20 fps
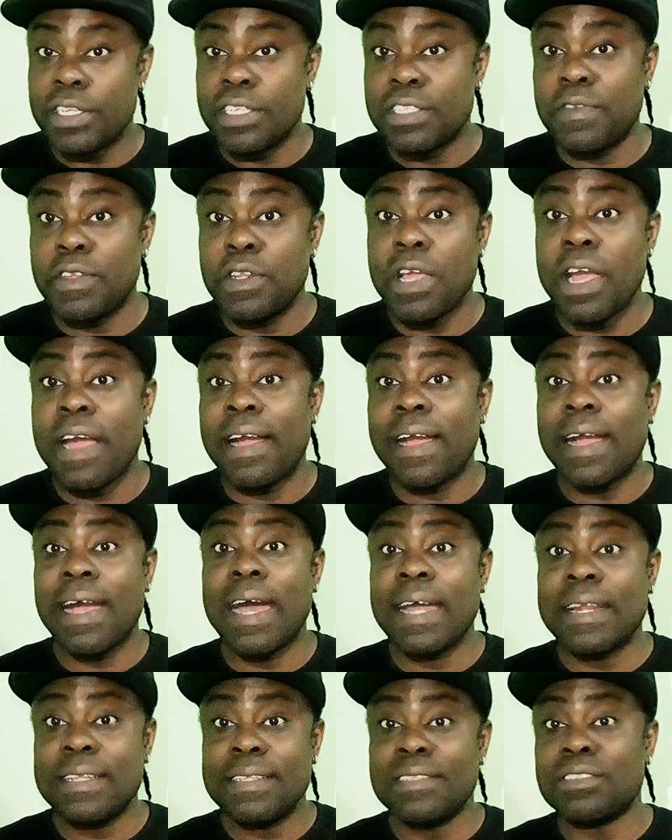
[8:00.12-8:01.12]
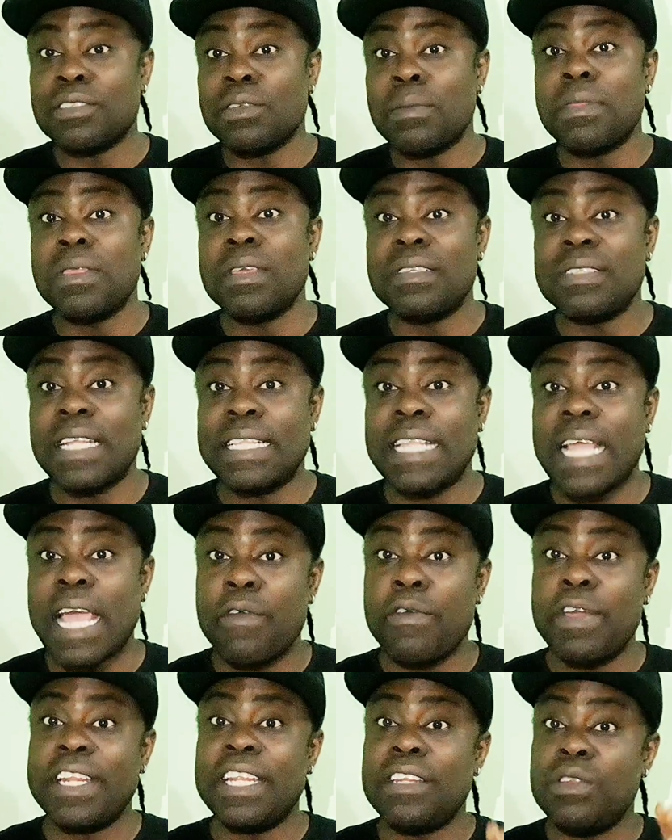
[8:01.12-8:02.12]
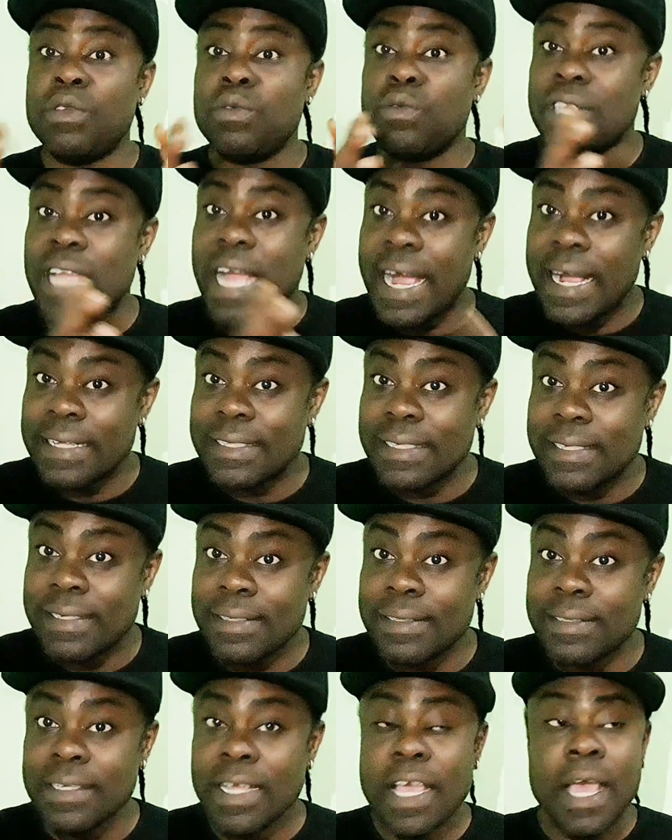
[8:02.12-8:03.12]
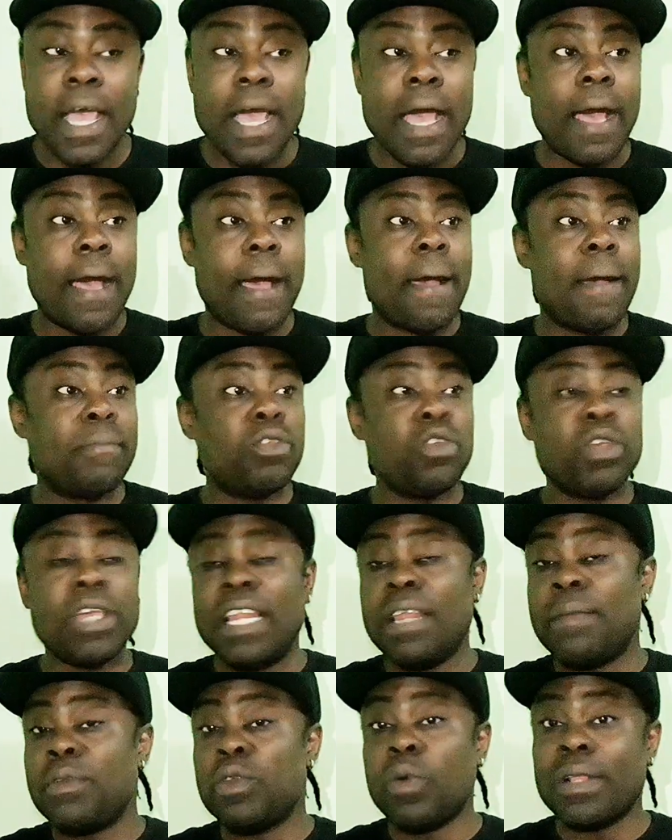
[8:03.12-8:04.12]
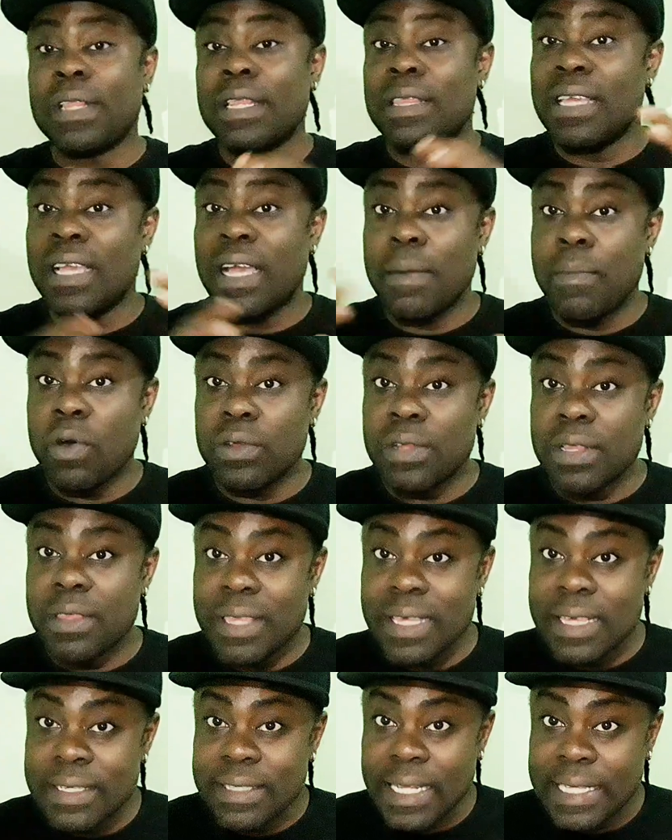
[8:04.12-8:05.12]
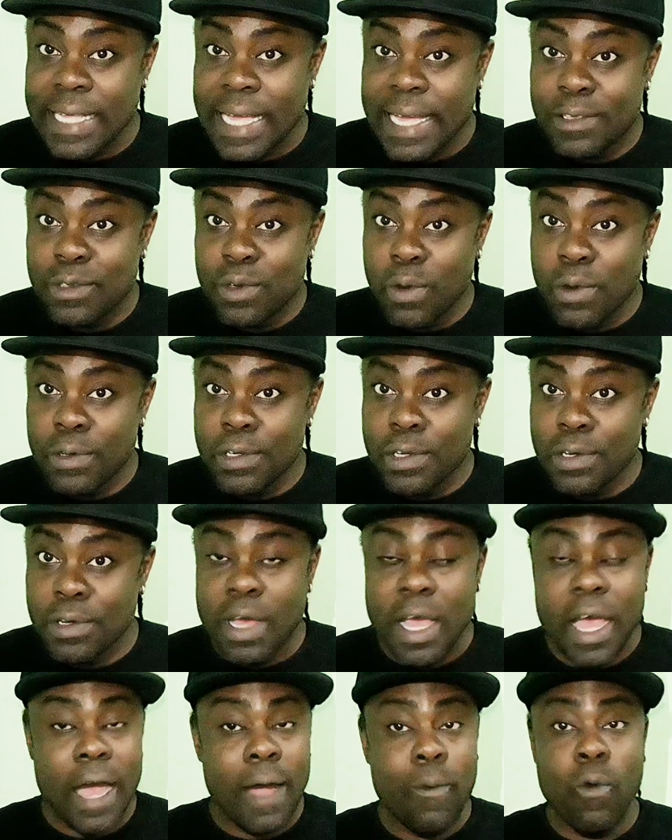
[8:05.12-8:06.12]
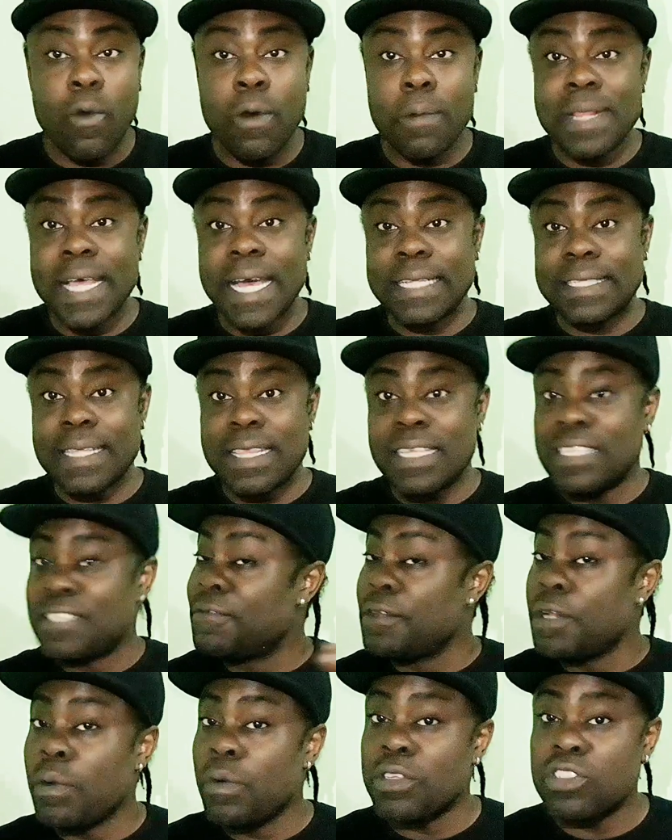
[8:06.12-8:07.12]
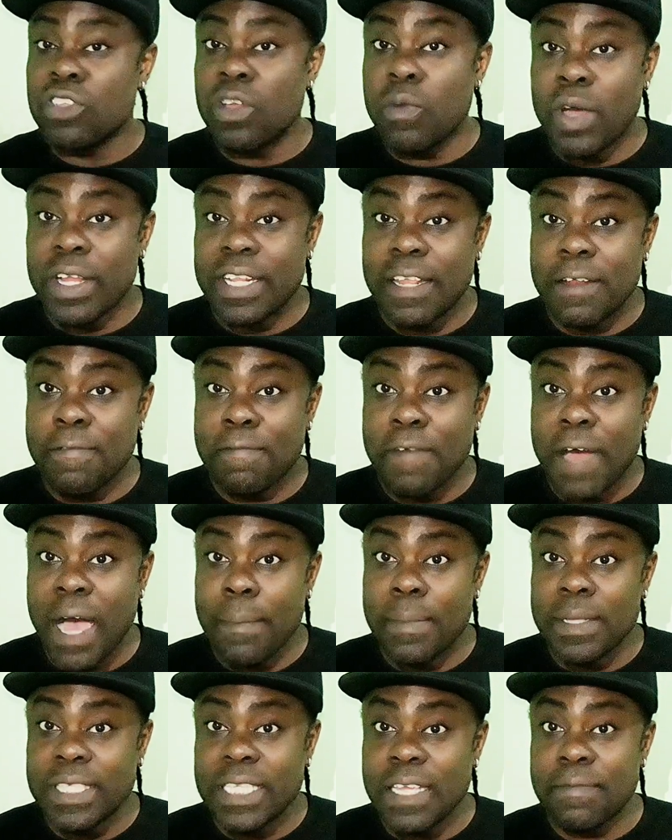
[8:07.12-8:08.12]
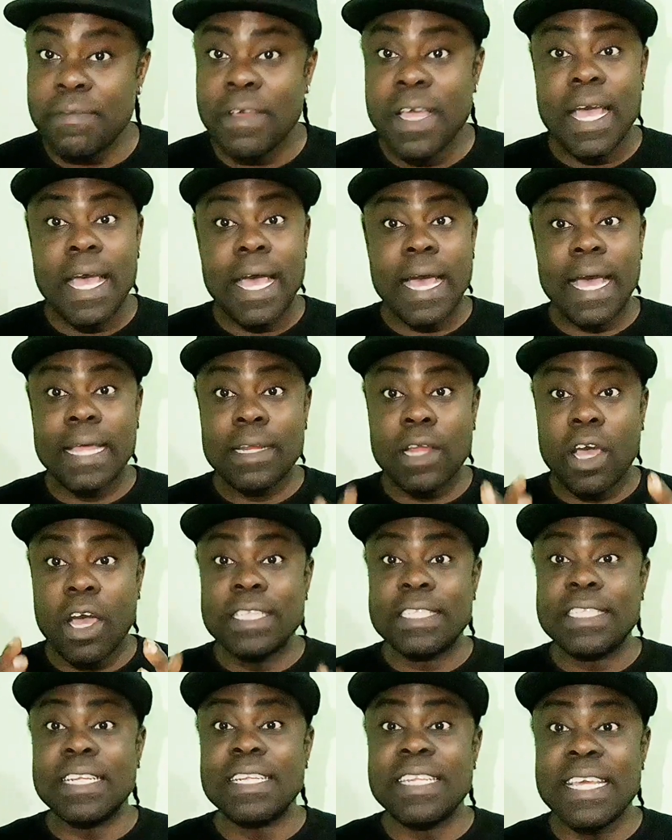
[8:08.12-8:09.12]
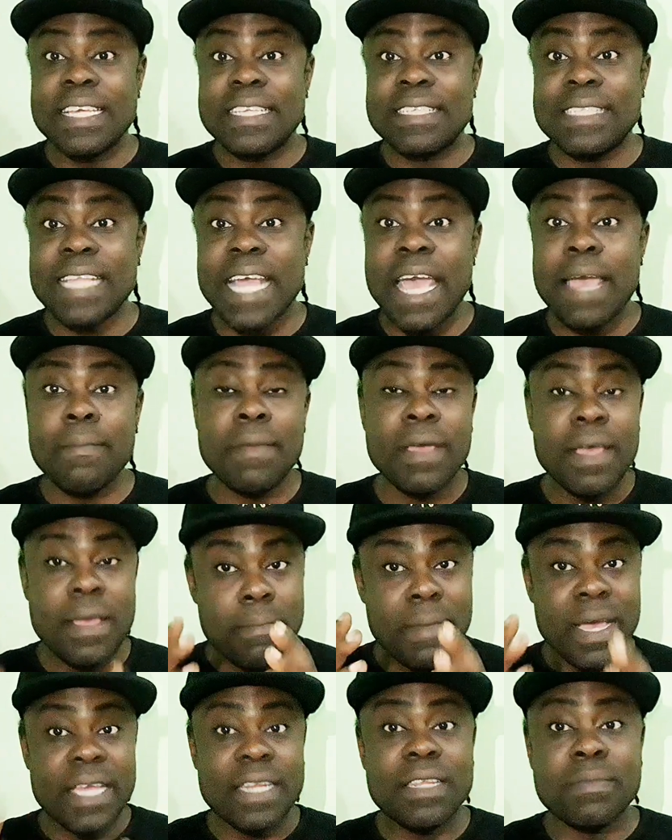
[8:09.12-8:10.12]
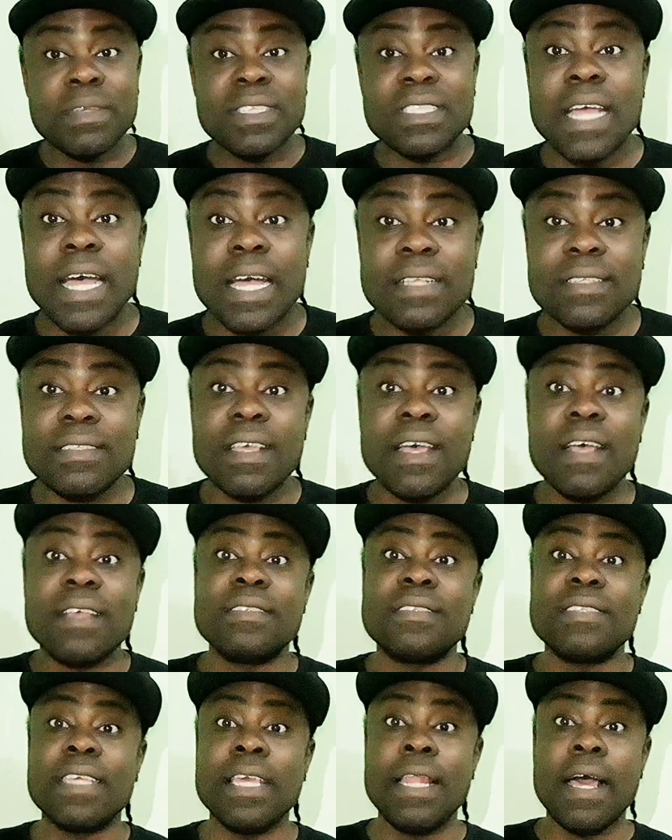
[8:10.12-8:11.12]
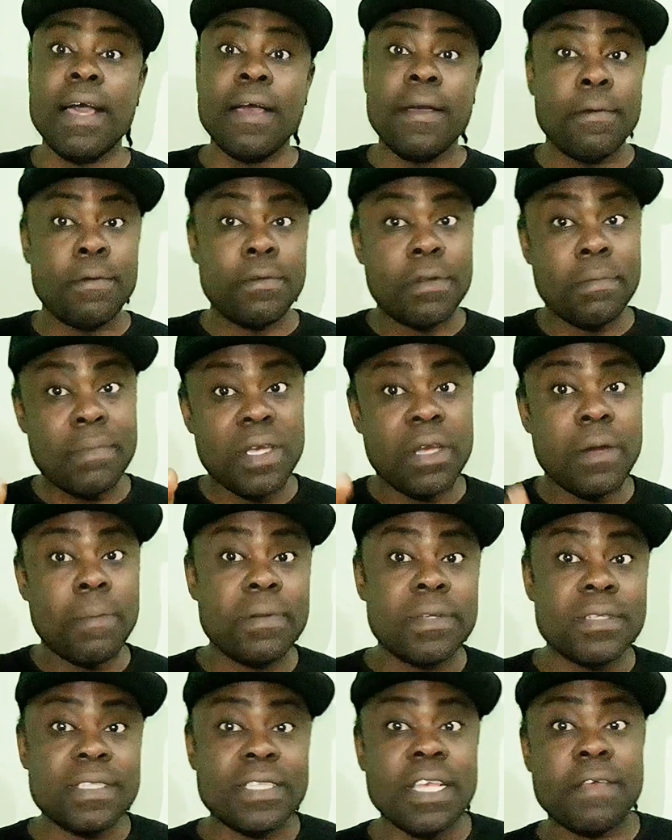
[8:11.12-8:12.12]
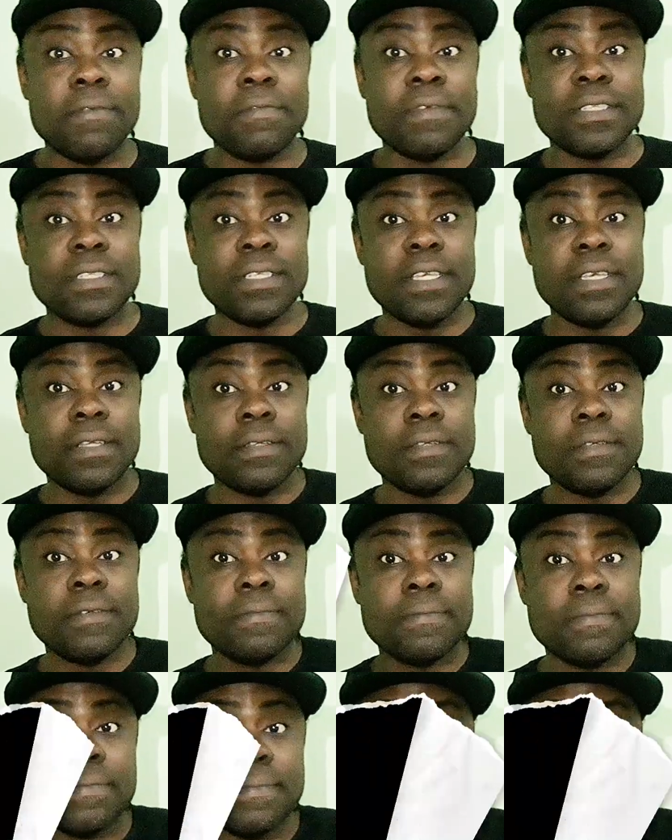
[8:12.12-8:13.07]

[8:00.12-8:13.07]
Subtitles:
you in this video, according to some things that I read in news articles, you can let me know what I think about the things that I told you. I hope that this video was somewhat informative. And until next time, my name is Dancehall Skilla. I'm going to big up on the surface. See you.